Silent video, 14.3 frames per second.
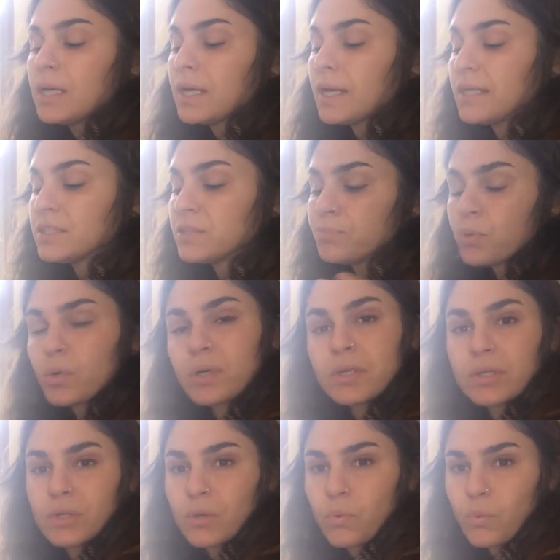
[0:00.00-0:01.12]
it's
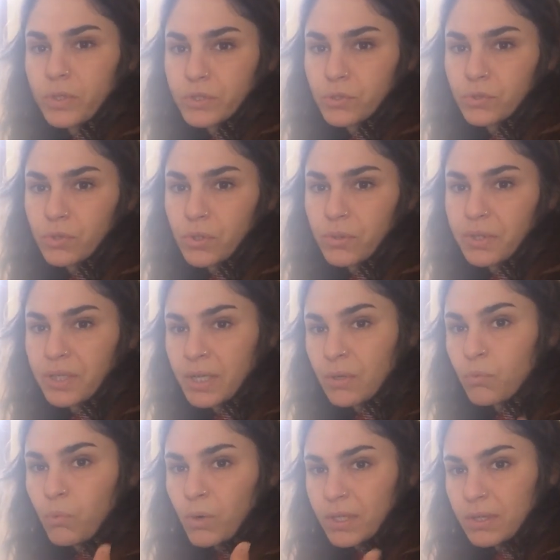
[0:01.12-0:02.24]
important to know what you're growing
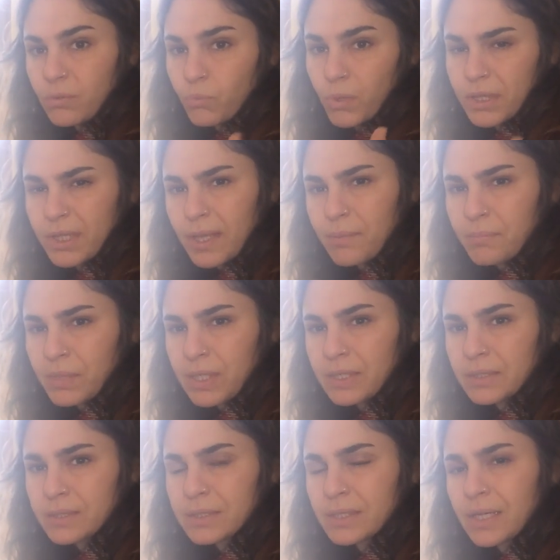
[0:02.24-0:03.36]
and what what that
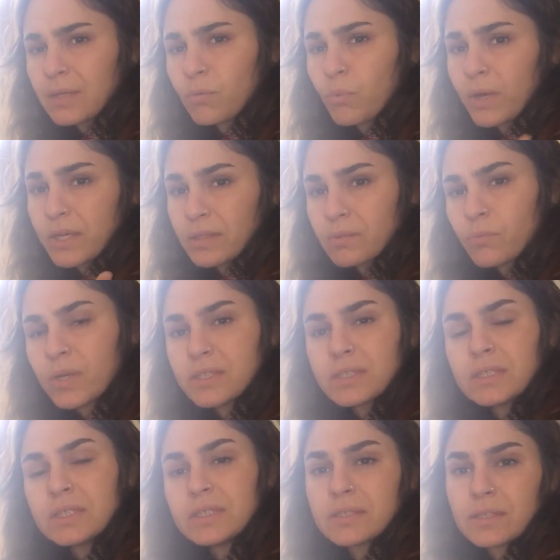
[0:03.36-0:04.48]
means and when what
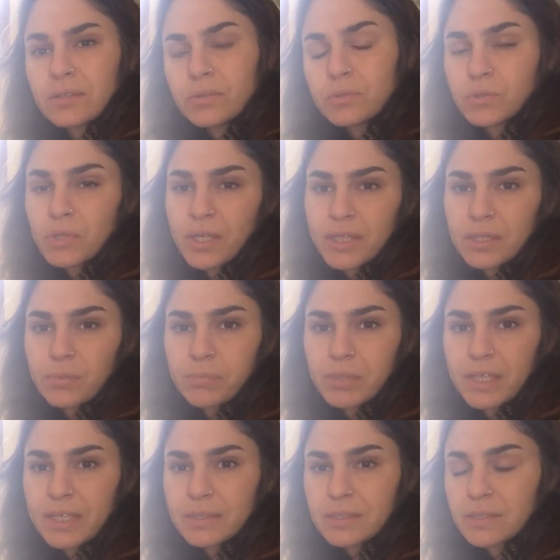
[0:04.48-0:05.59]
season you're trying to
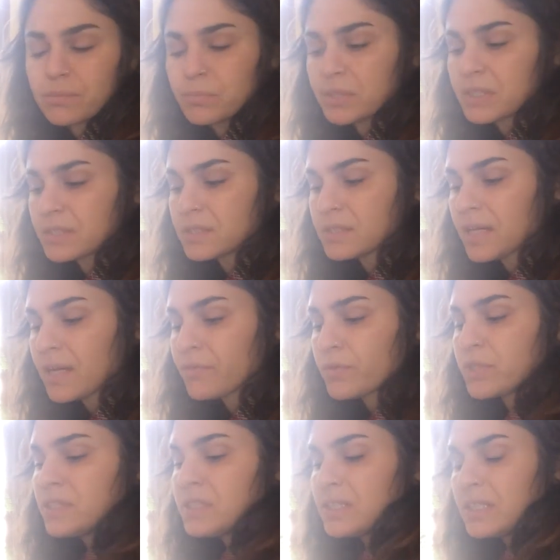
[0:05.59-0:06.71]
plant in because
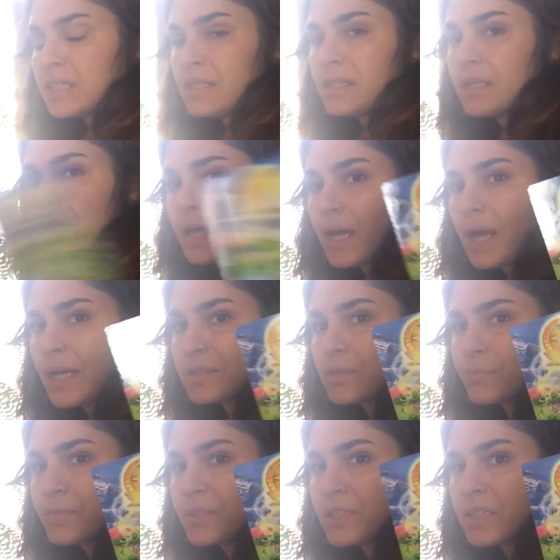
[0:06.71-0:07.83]
every seed has
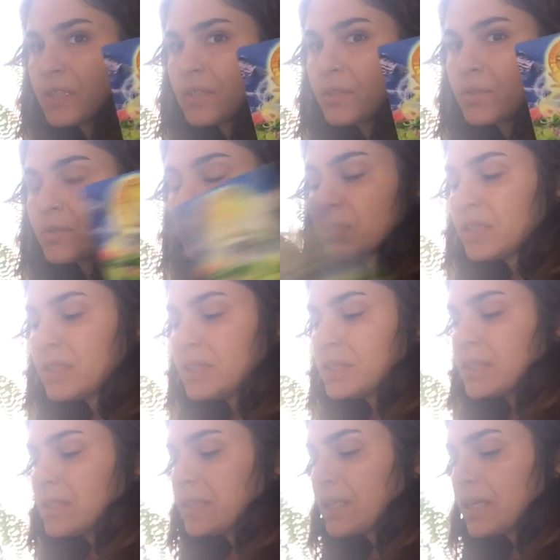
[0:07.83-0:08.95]
a particular
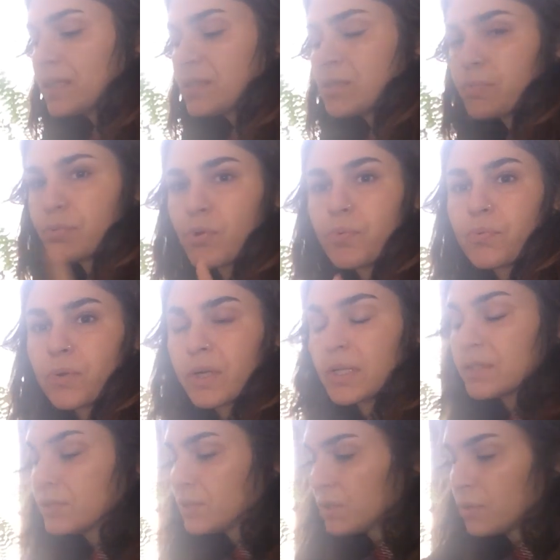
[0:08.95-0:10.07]
season that is
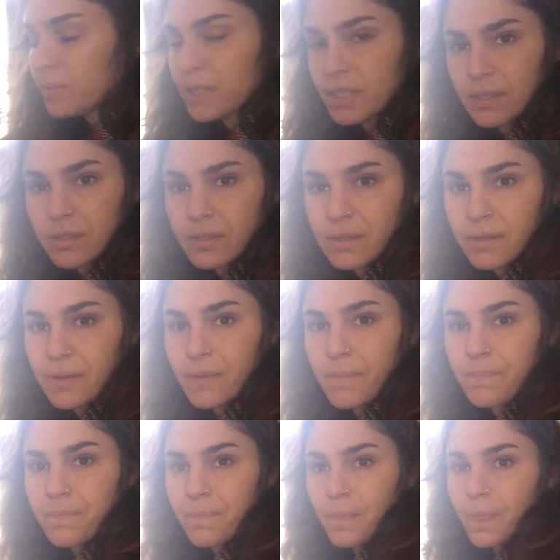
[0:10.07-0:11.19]
appropriate to it
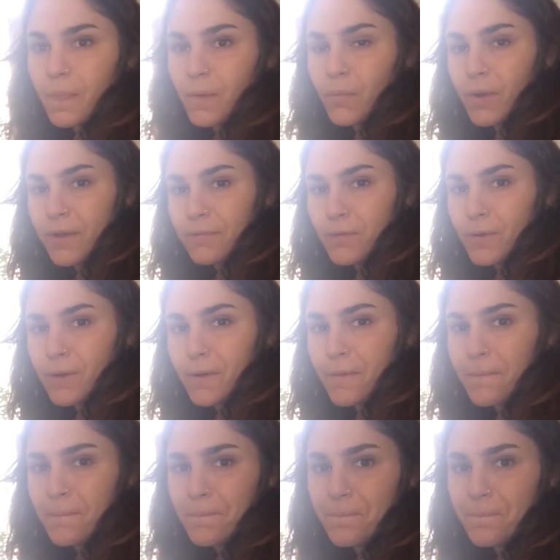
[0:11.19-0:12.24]
right virgo